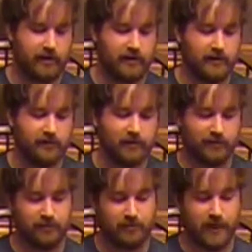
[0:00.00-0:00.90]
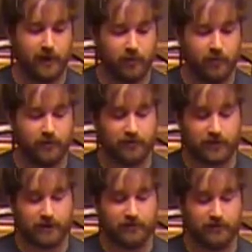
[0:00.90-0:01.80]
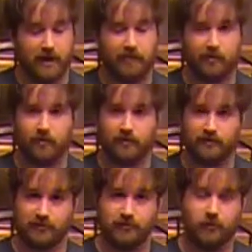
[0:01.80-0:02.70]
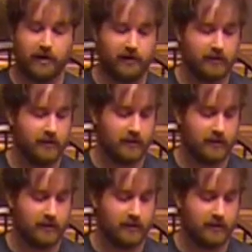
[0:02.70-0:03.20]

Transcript: He does have some lighter ones and he has some heavier ones as well.